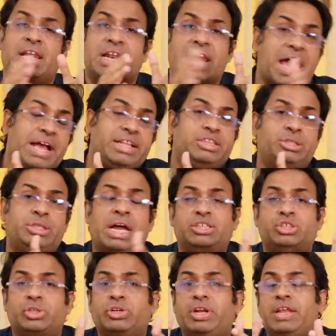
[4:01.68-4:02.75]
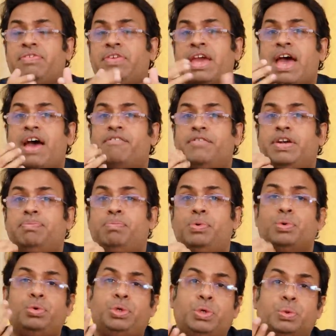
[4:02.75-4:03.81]
lag that generally we have with
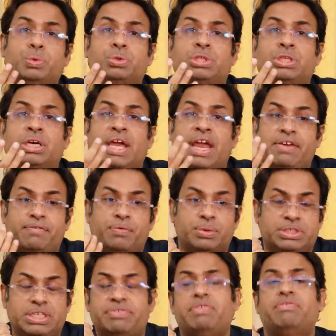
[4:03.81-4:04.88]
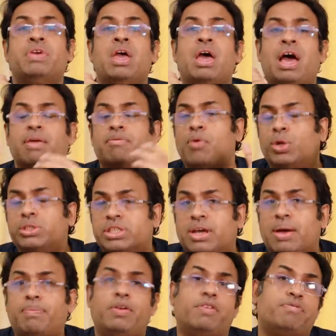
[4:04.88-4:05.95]
Bluetooth headphones. Even I watched a
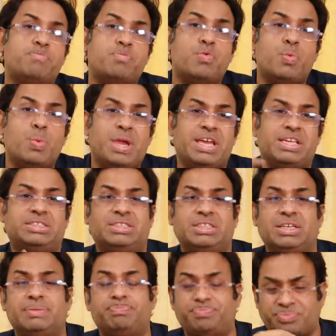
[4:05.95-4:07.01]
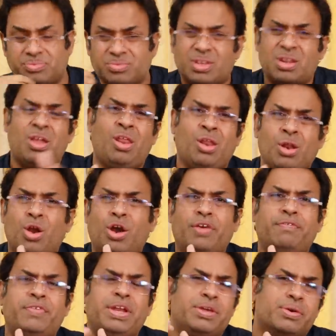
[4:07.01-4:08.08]
couple of movies, a lot
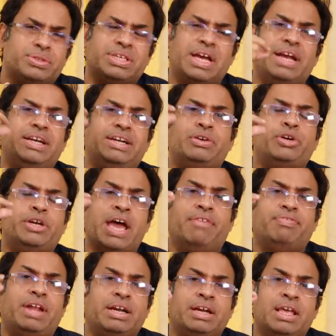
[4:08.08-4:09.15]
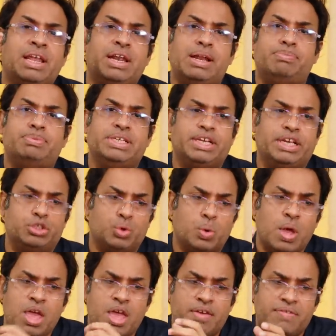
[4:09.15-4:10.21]
of videos, I did not have that lip sync issue.
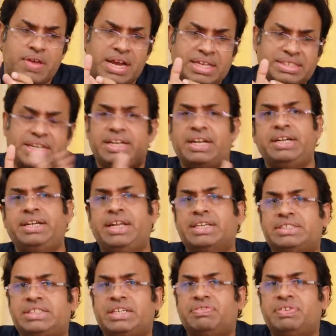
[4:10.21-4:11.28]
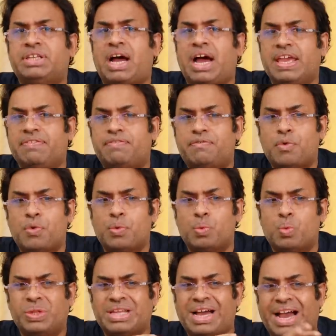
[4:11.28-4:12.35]
Whereas I didn't test it with
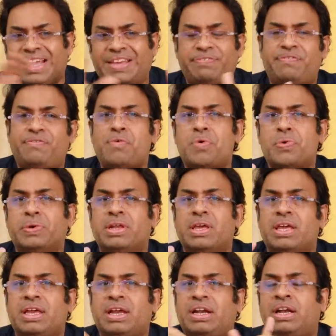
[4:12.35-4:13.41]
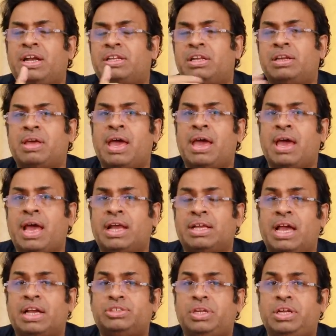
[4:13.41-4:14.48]
iPhone. With iPhone, it'll
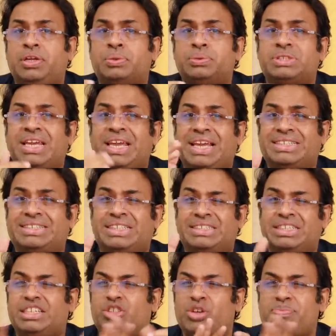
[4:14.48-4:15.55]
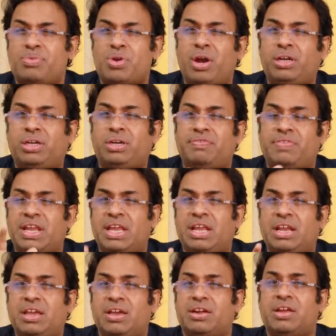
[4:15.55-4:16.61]
actually use ACC. So I'm not very
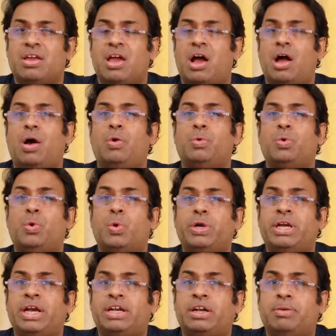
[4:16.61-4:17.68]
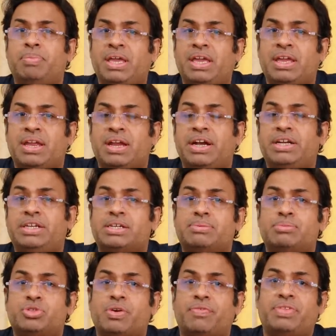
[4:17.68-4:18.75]
clear how good it'll be in
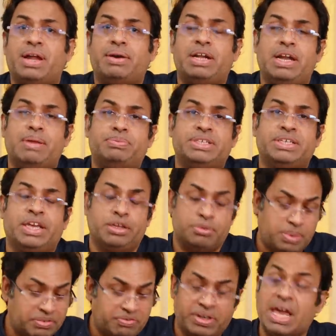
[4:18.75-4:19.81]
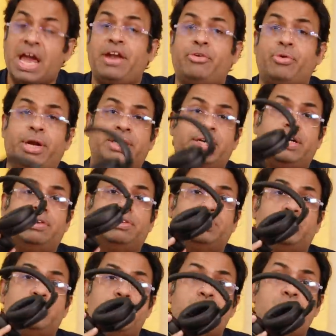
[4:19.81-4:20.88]
terms of that lip syncing. But with Android, it
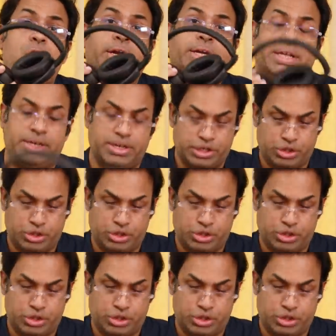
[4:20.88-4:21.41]
was not an